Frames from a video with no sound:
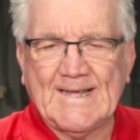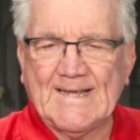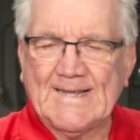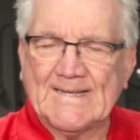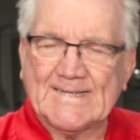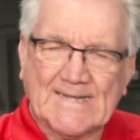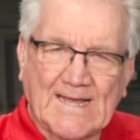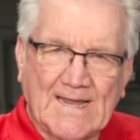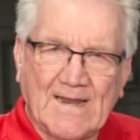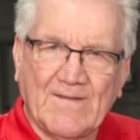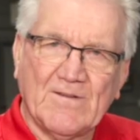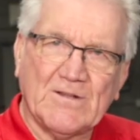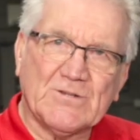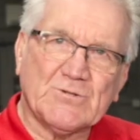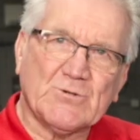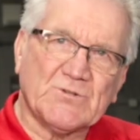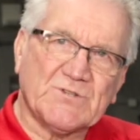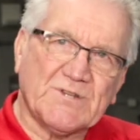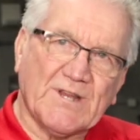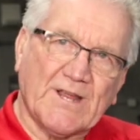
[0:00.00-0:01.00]
It's kind of
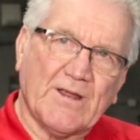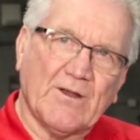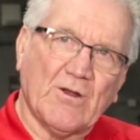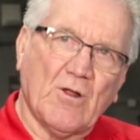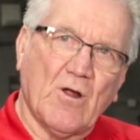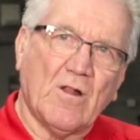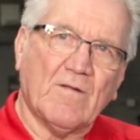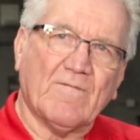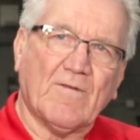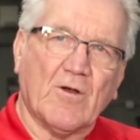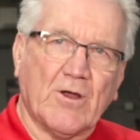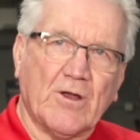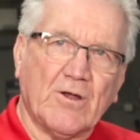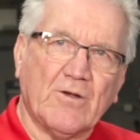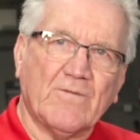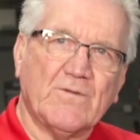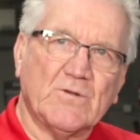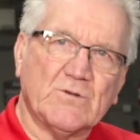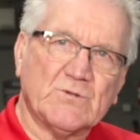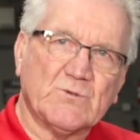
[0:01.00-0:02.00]
interesting, in all of our
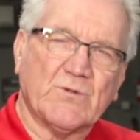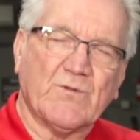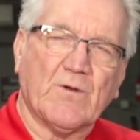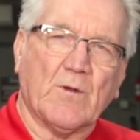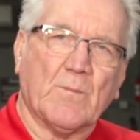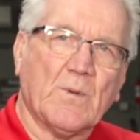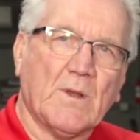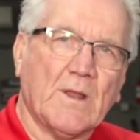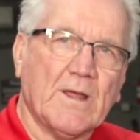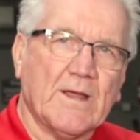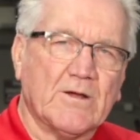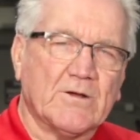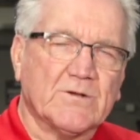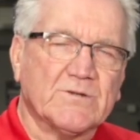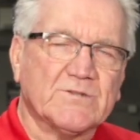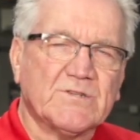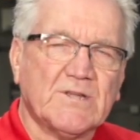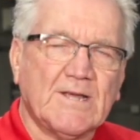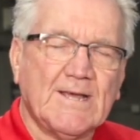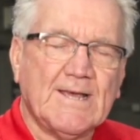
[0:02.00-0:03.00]
interviews with our
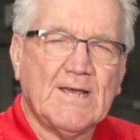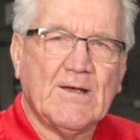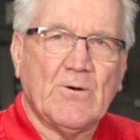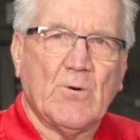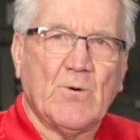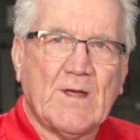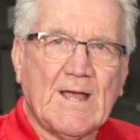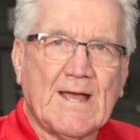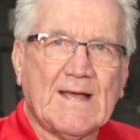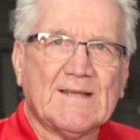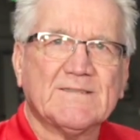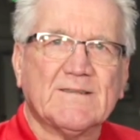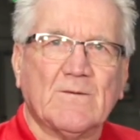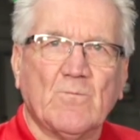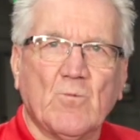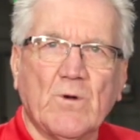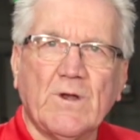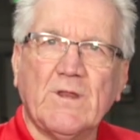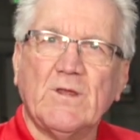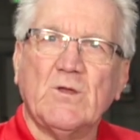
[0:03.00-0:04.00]
players, we ask them,
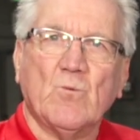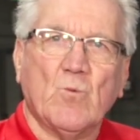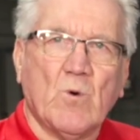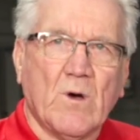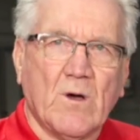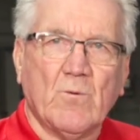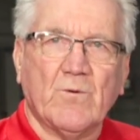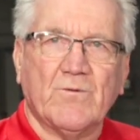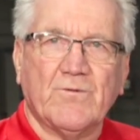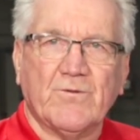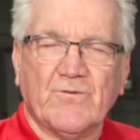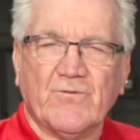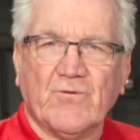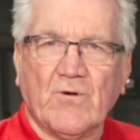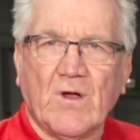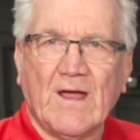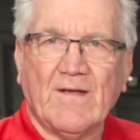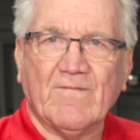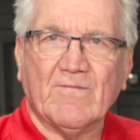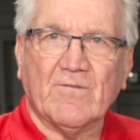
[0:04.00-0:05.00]
what do you want with your
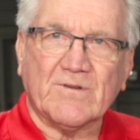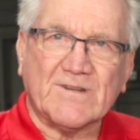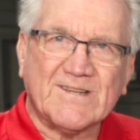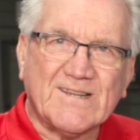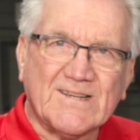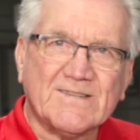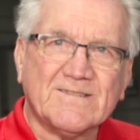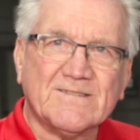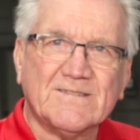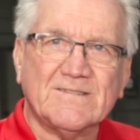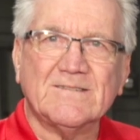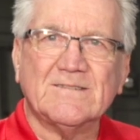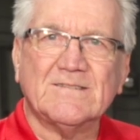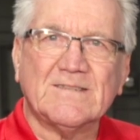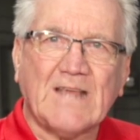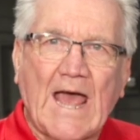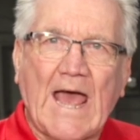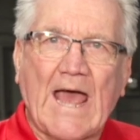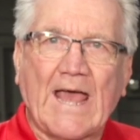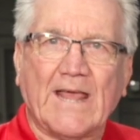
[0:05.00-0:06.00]
driver? Distance,
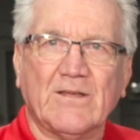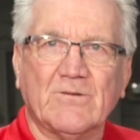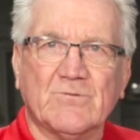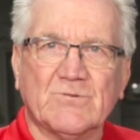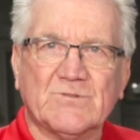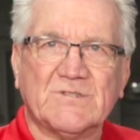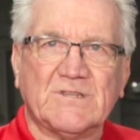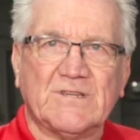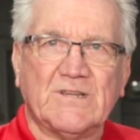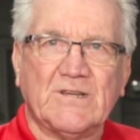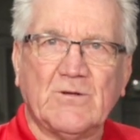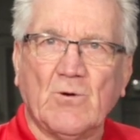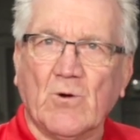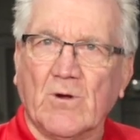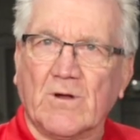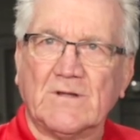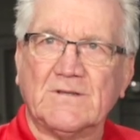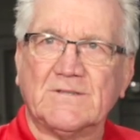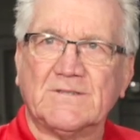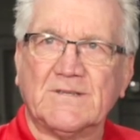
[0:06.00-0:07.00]
accuracy,
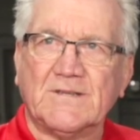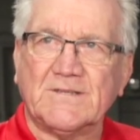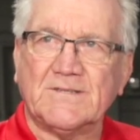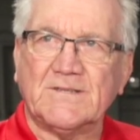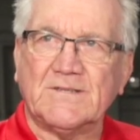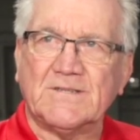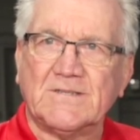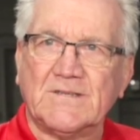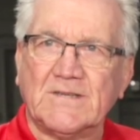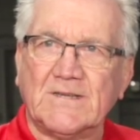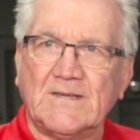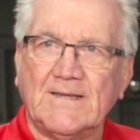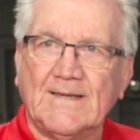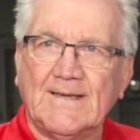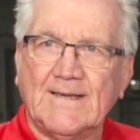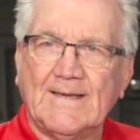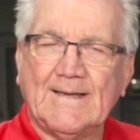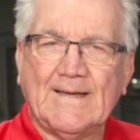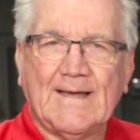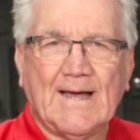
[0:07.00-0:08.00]
or consistency?
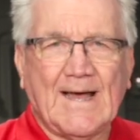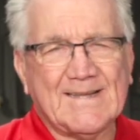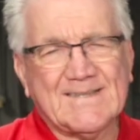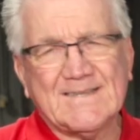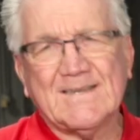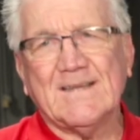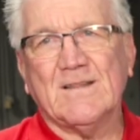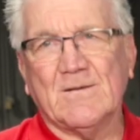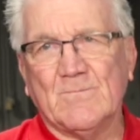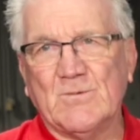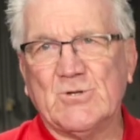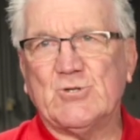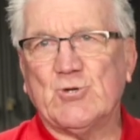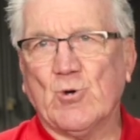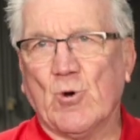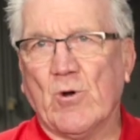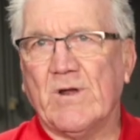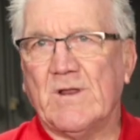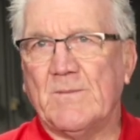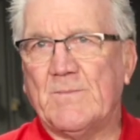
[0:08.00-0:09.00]
I'd say the
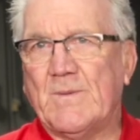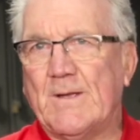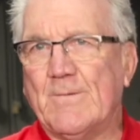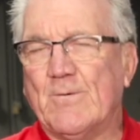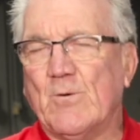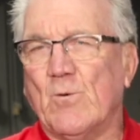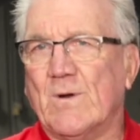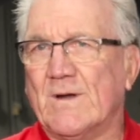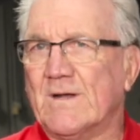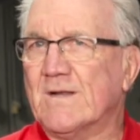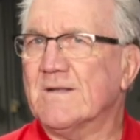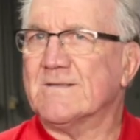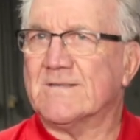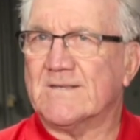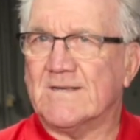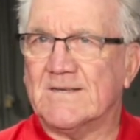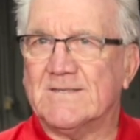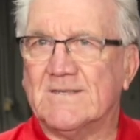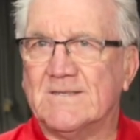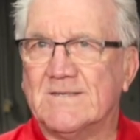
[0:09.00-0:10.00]
majority of people want
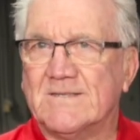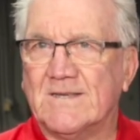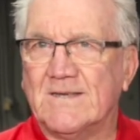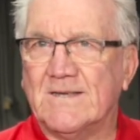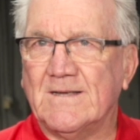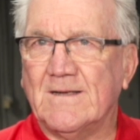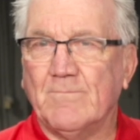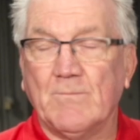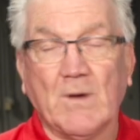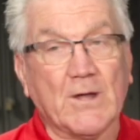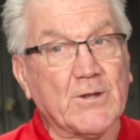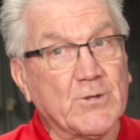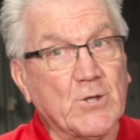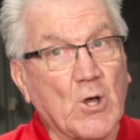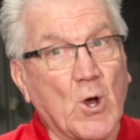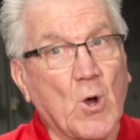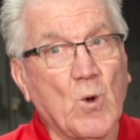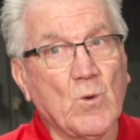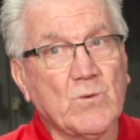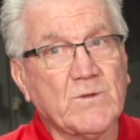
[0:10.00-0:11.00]
consistency, but
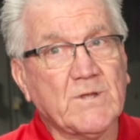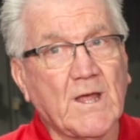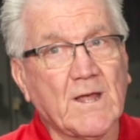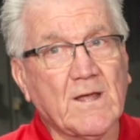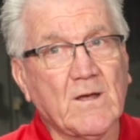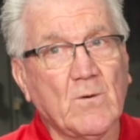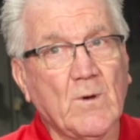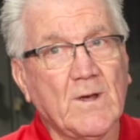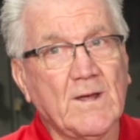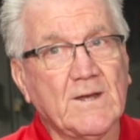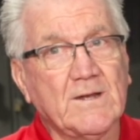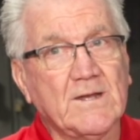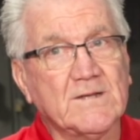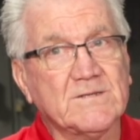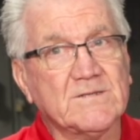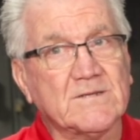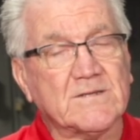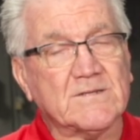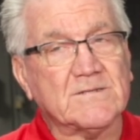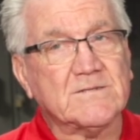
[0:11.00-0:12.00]
don't take away
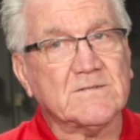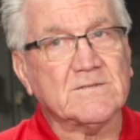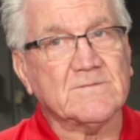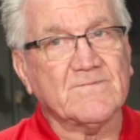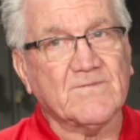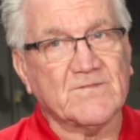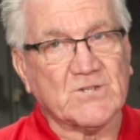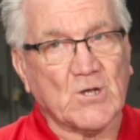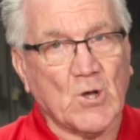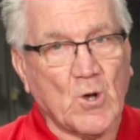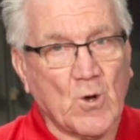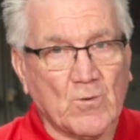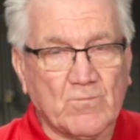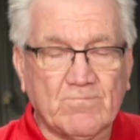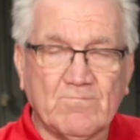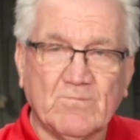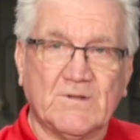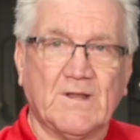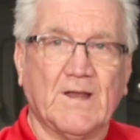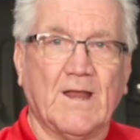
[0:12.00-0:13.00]
distance. So
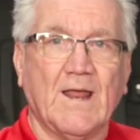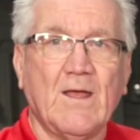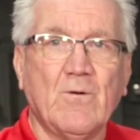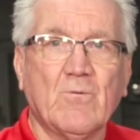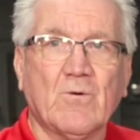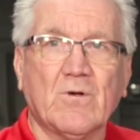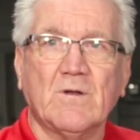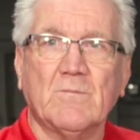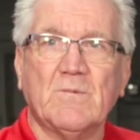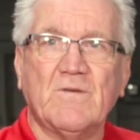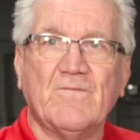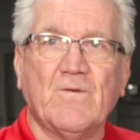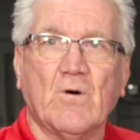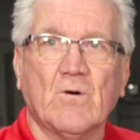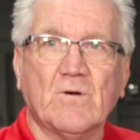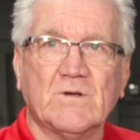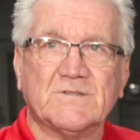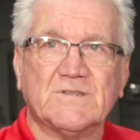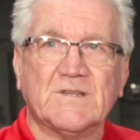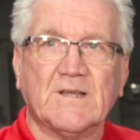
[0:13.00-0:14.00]
today we're going to be
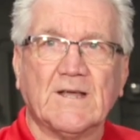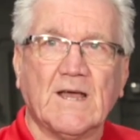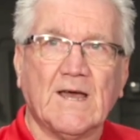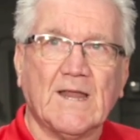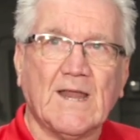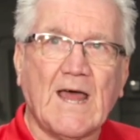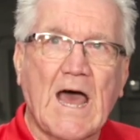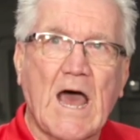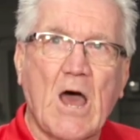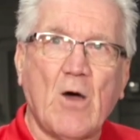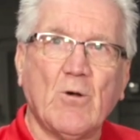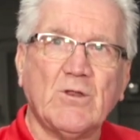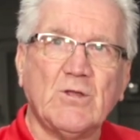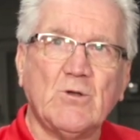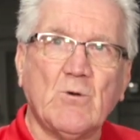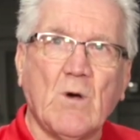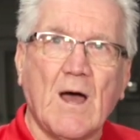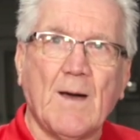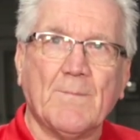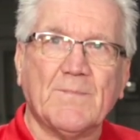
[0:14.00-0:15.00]
focusing on how do
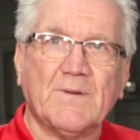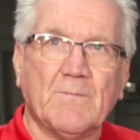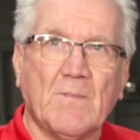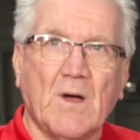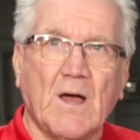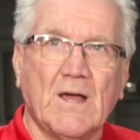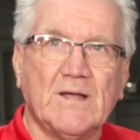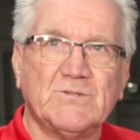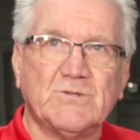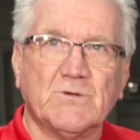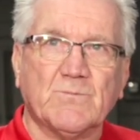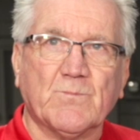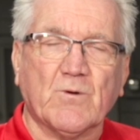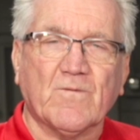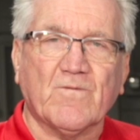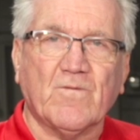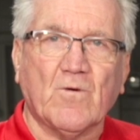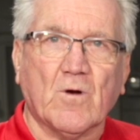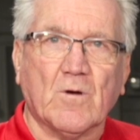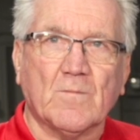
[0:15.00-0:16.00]
you optimize your
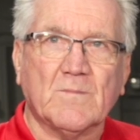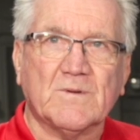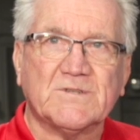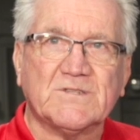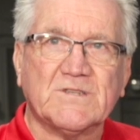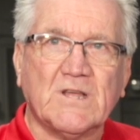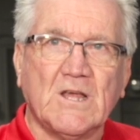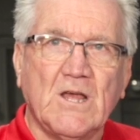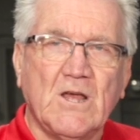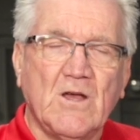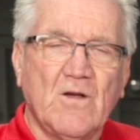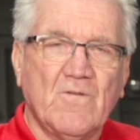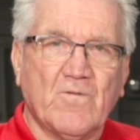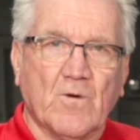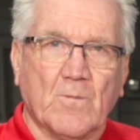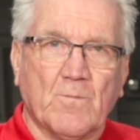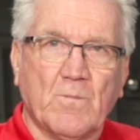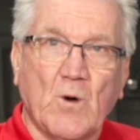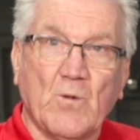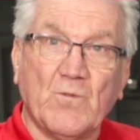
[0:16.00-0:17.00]
performance
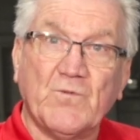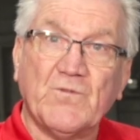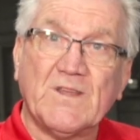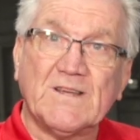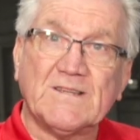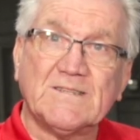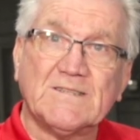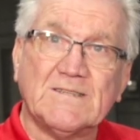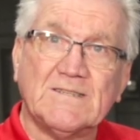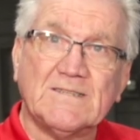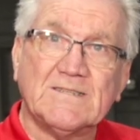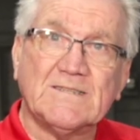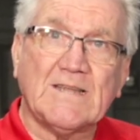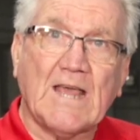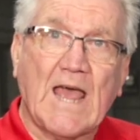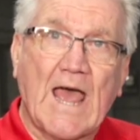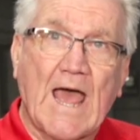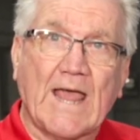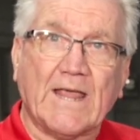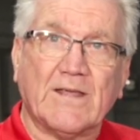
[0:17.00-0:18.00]
for both distance,
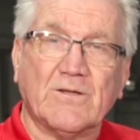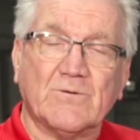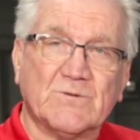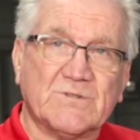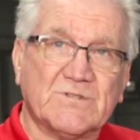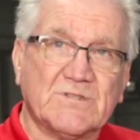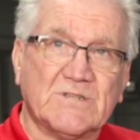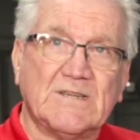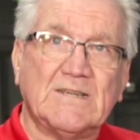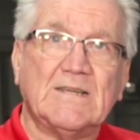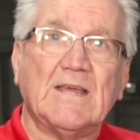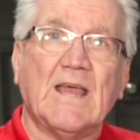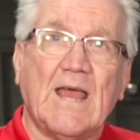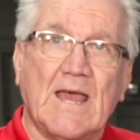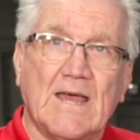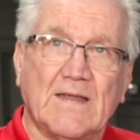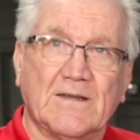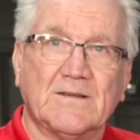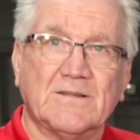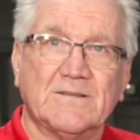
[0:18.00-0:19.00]
accuracy,
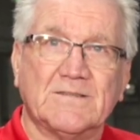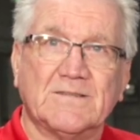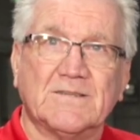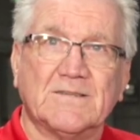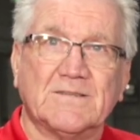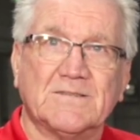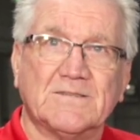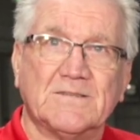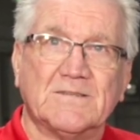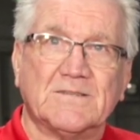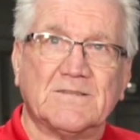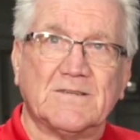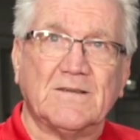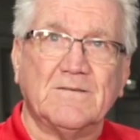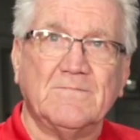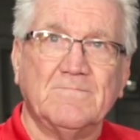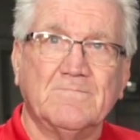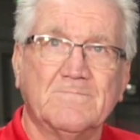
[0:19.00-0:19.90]
and consistency.